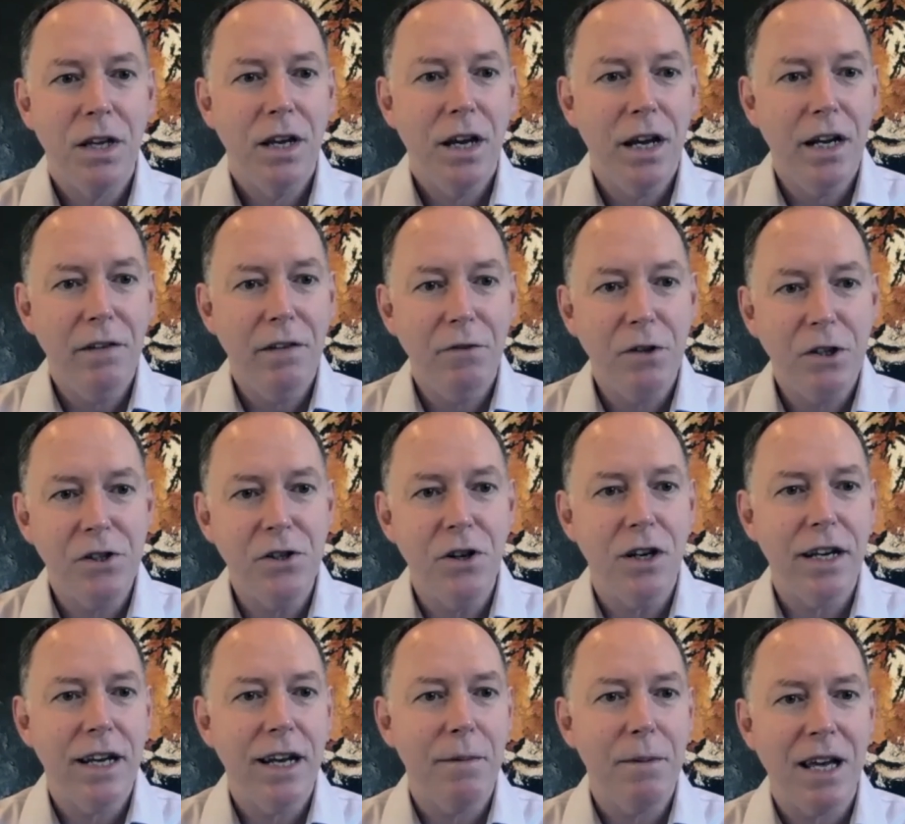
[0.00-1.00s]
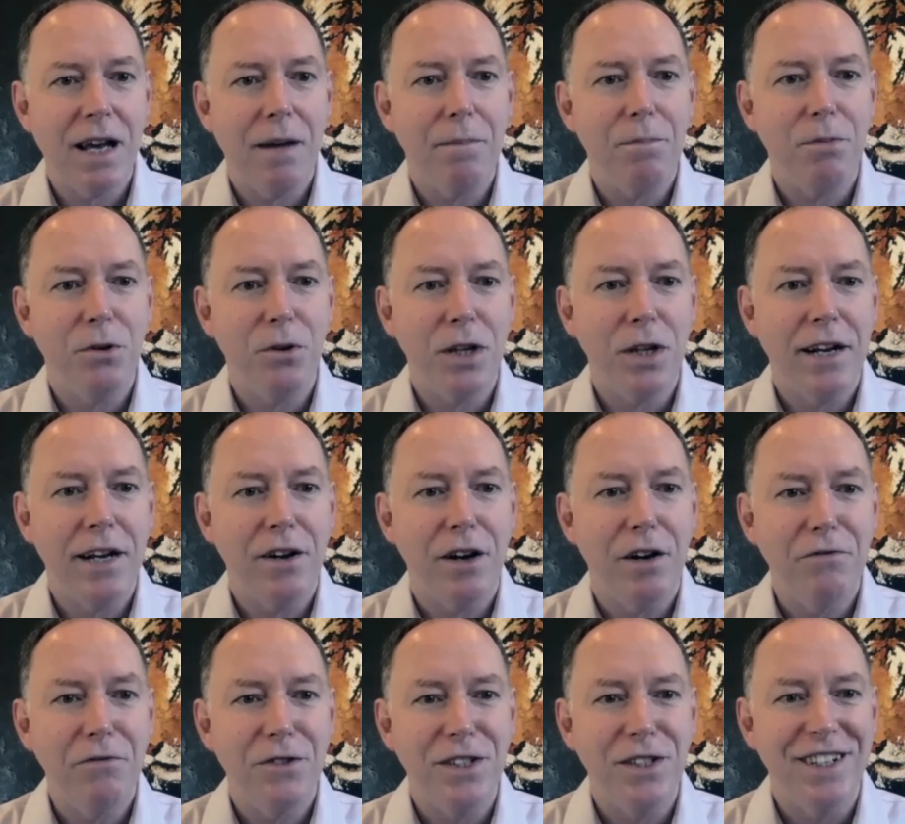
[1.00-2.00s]
And if it's not coming up all that
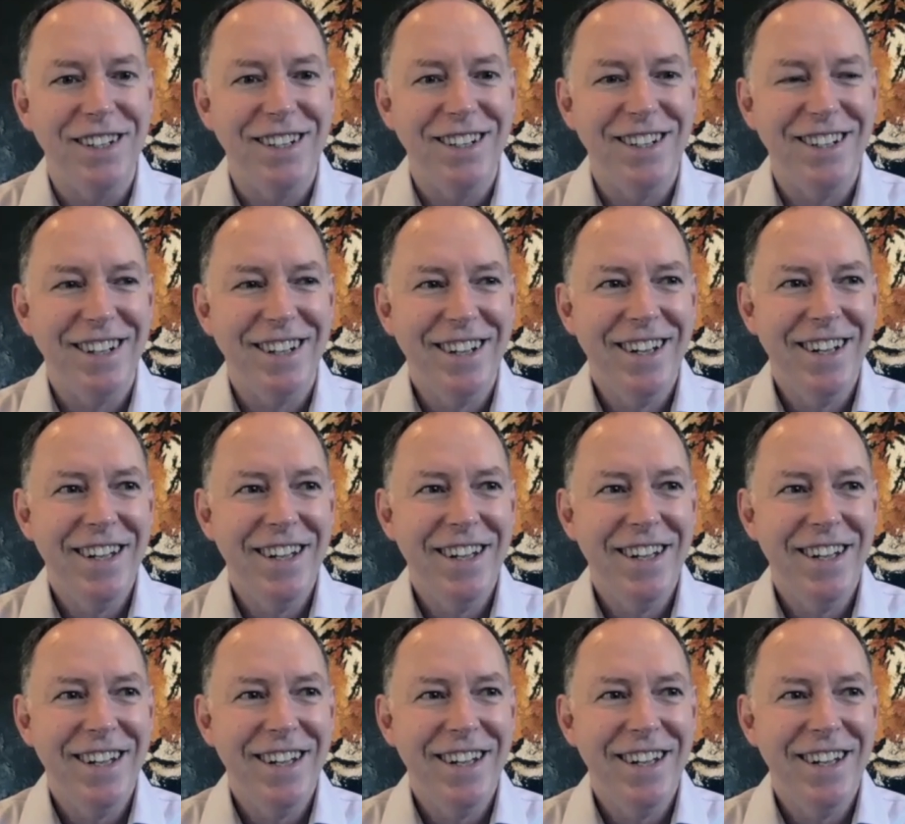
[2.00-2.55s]
often,